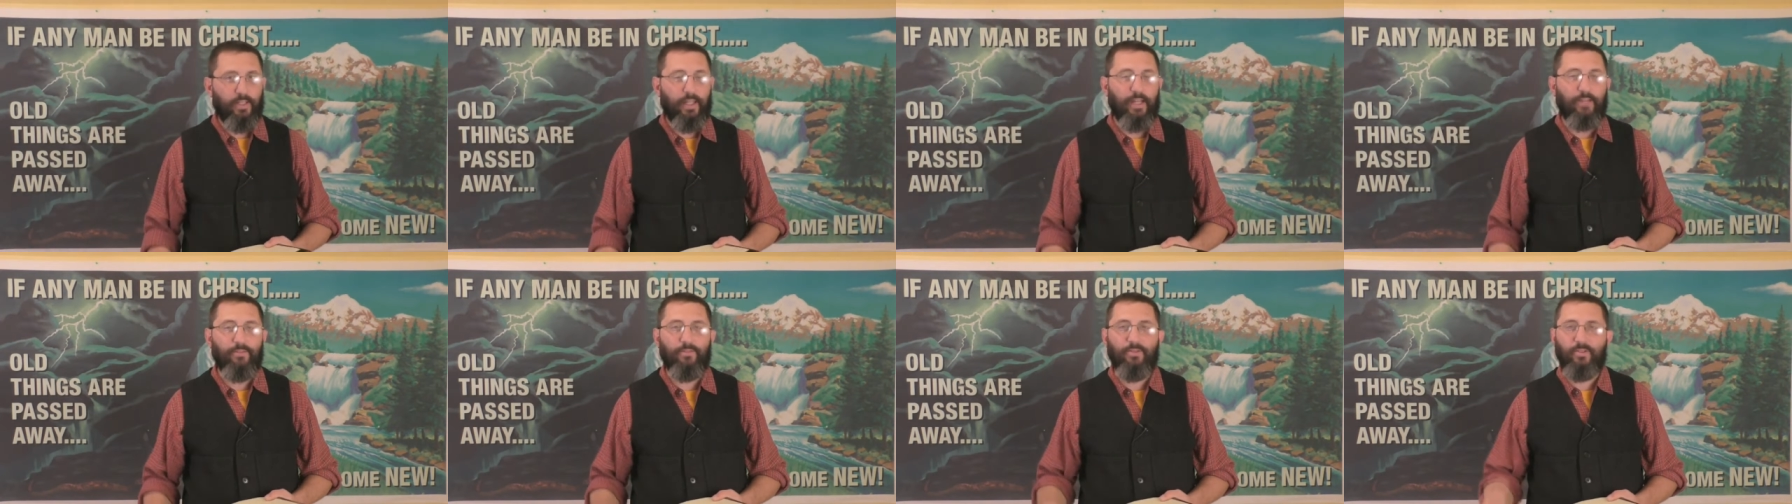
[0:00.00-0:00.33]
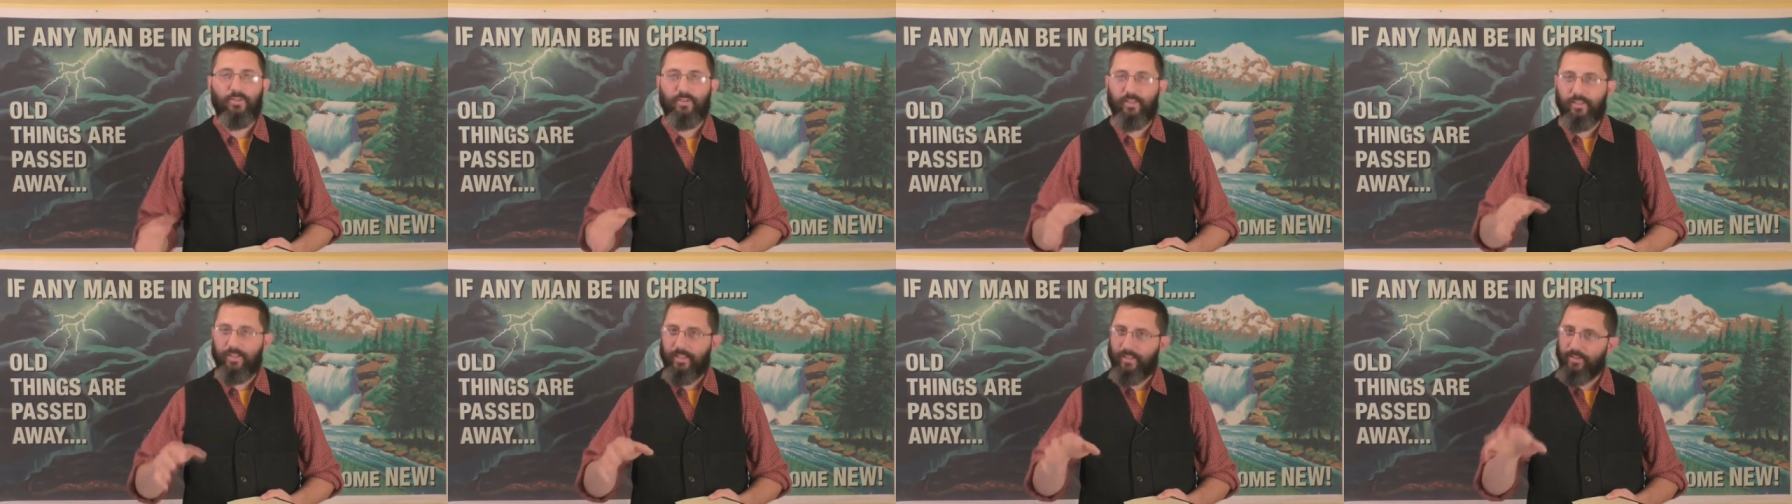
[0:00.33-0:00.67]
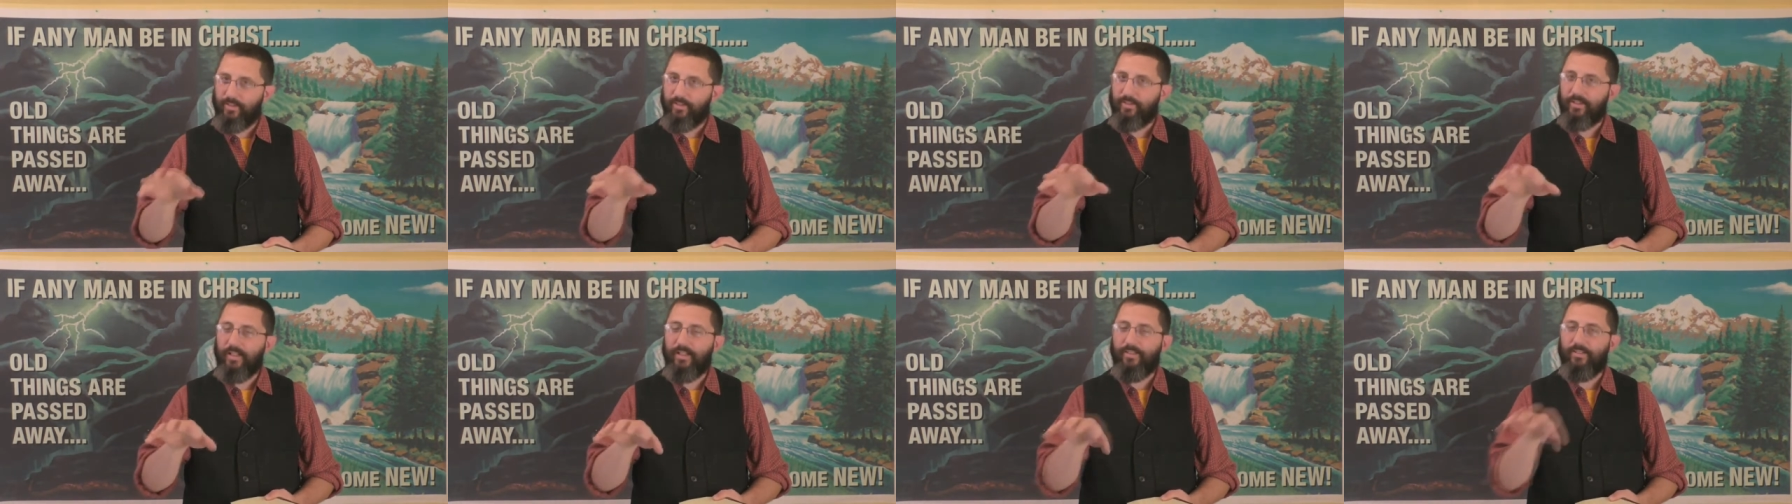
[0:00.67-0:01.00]
After, see, they
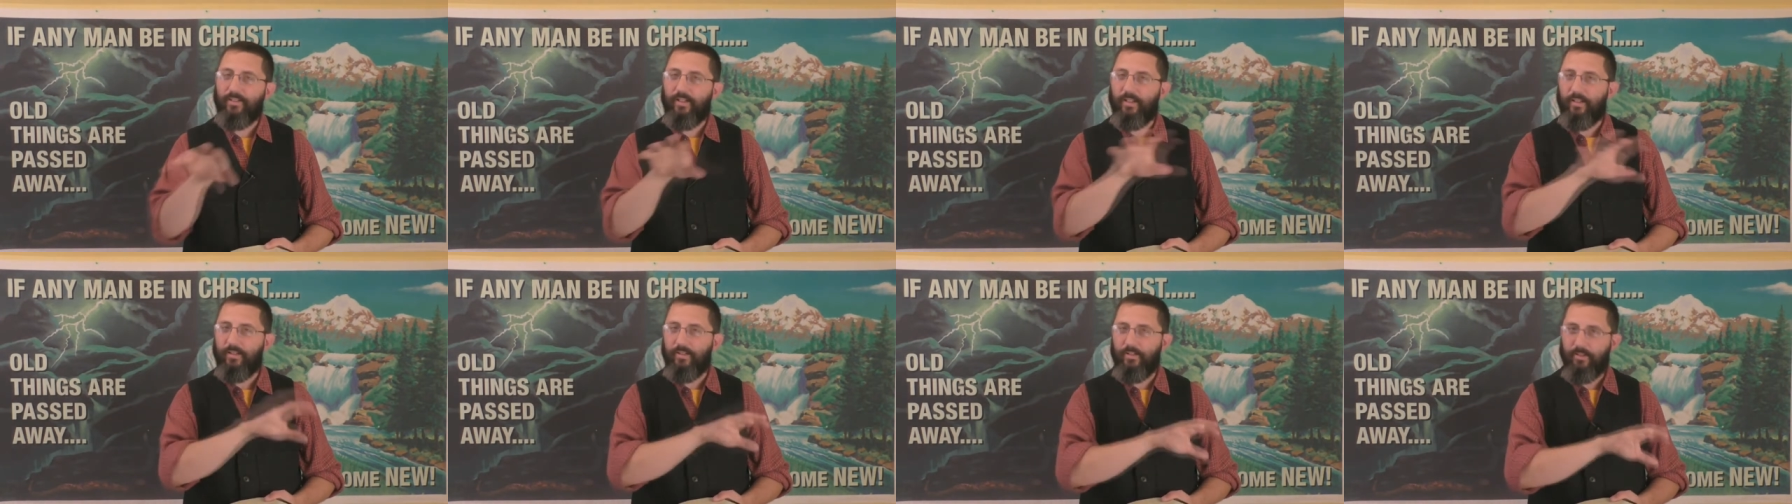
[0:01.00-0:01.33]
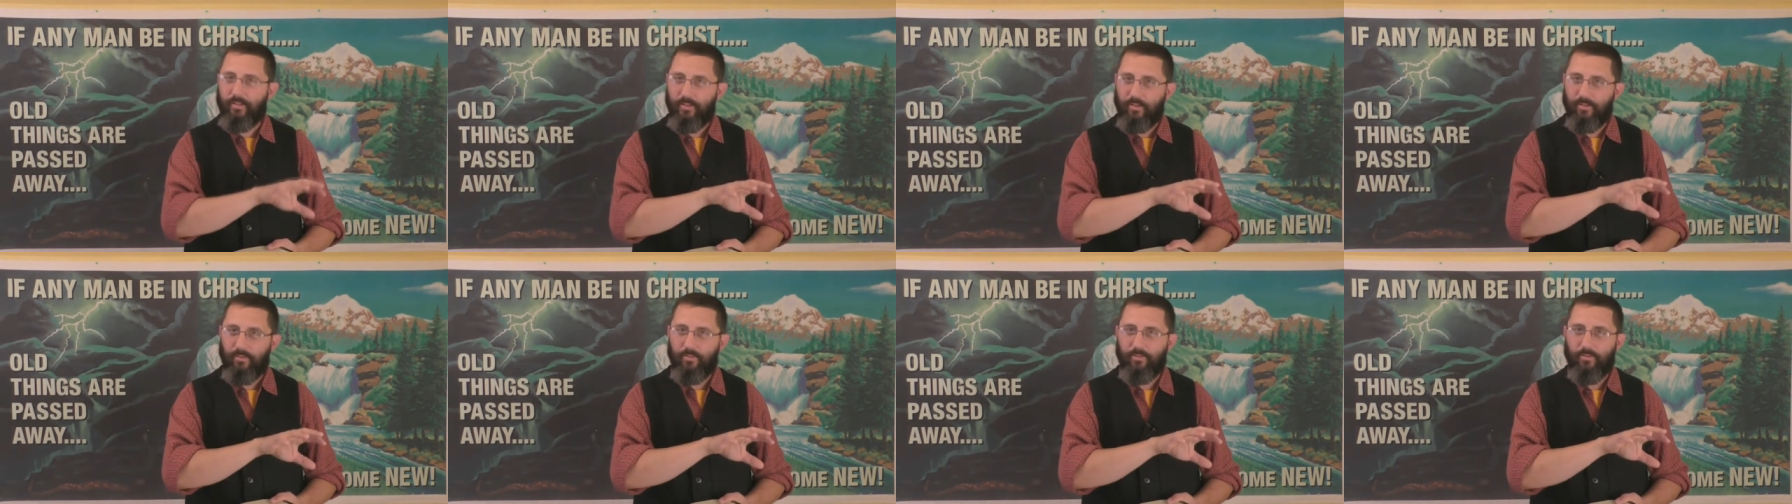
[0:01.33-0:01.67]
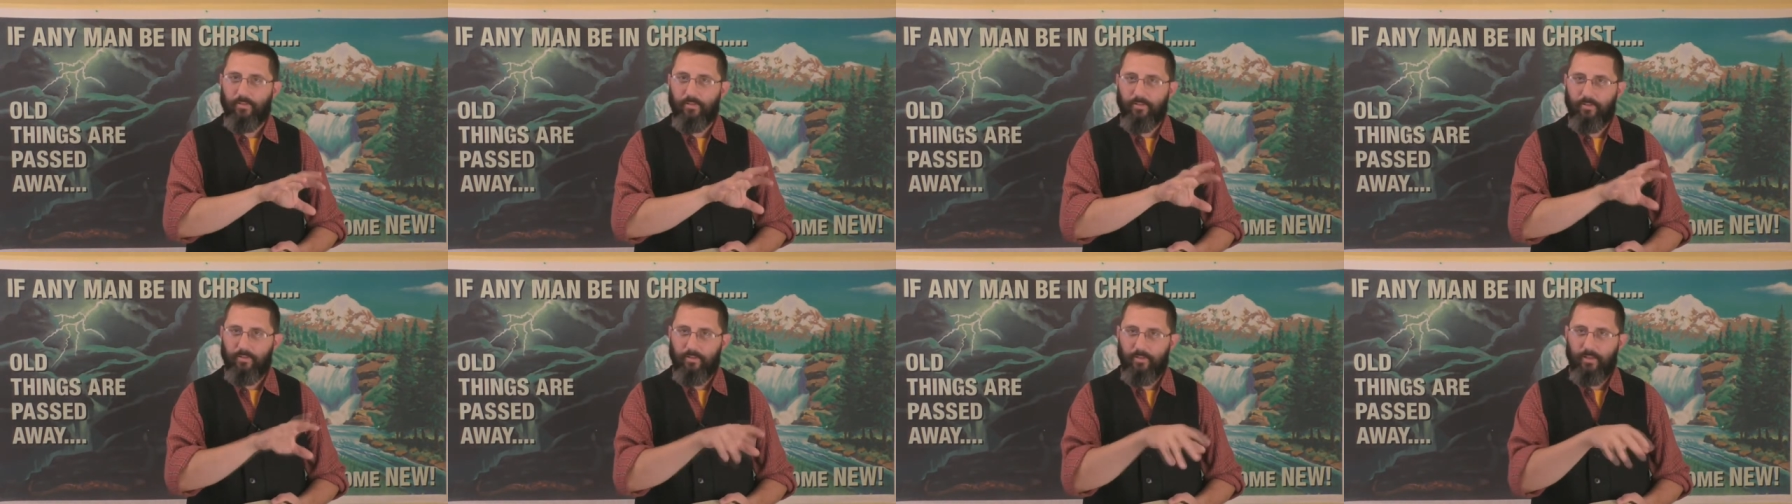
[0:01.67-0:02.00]
just got done, you know,
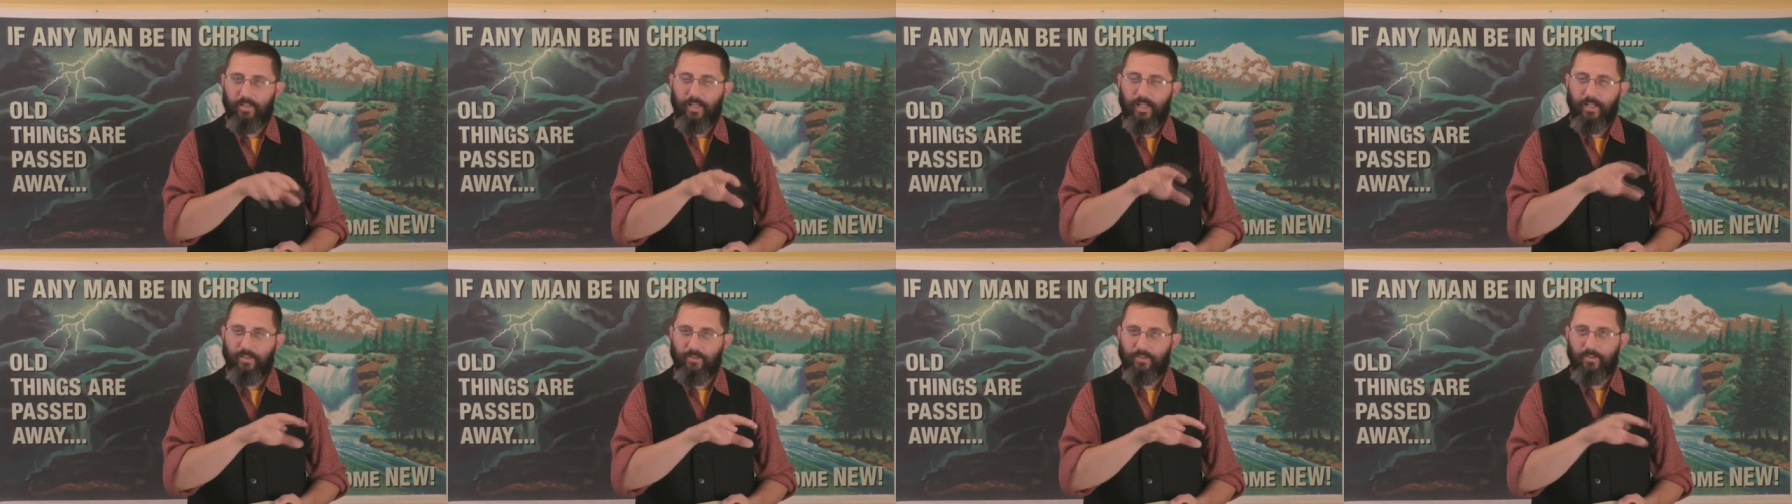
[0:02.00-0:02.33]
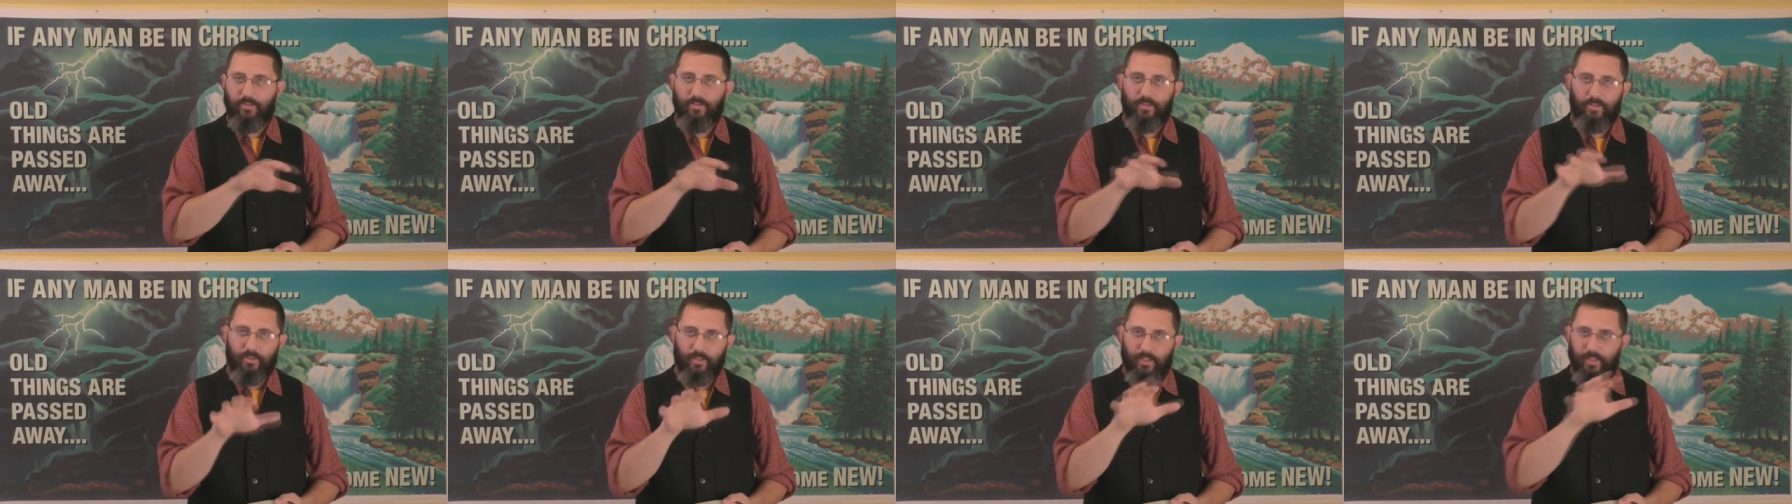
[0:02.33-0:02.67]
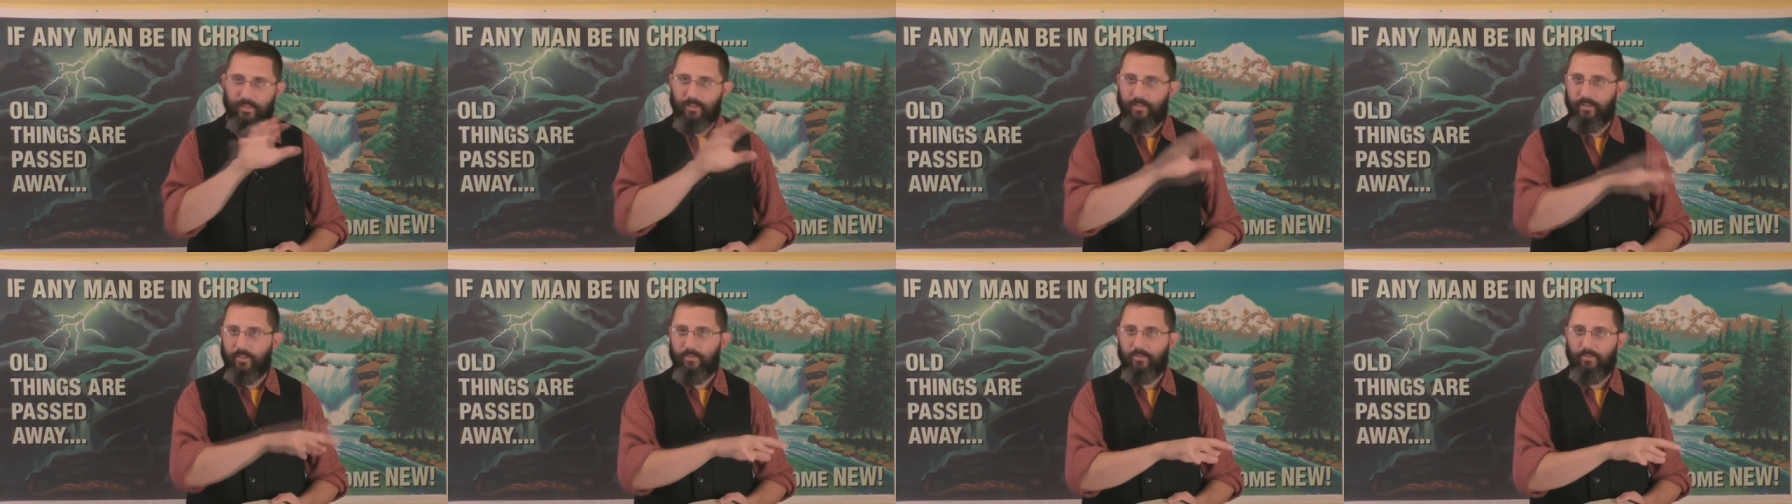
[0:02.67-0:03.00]
the, the nation just
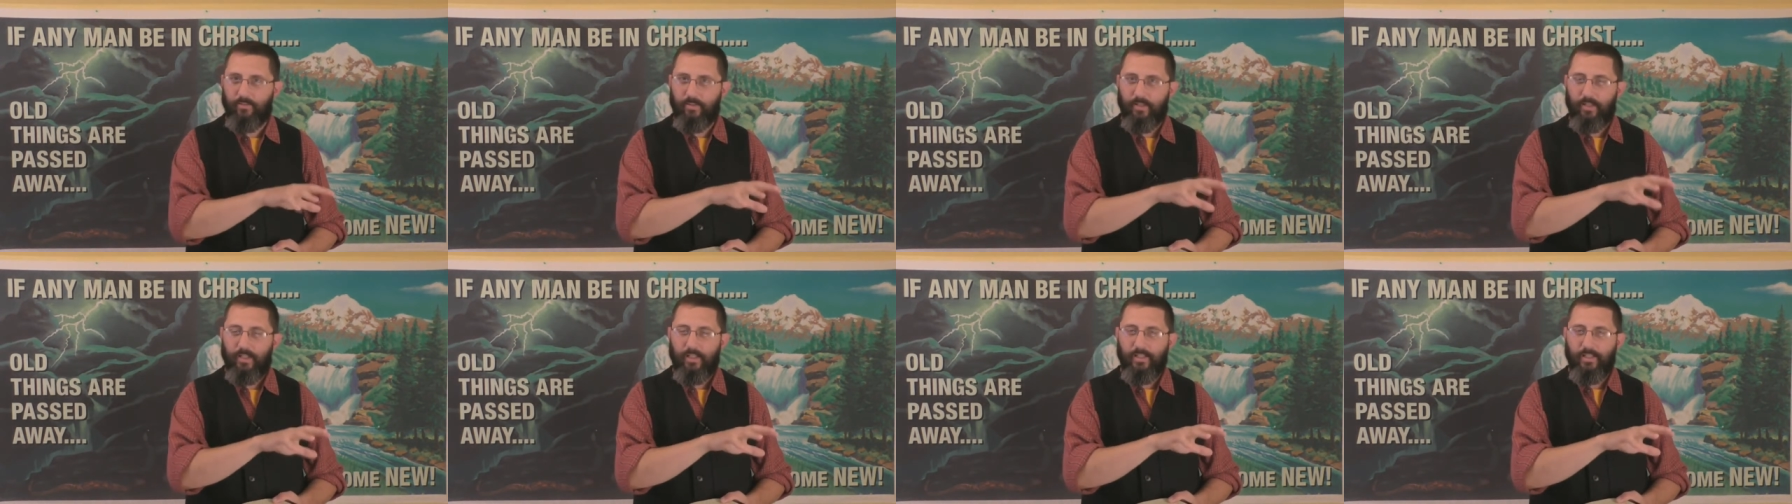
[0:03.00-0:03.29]
got done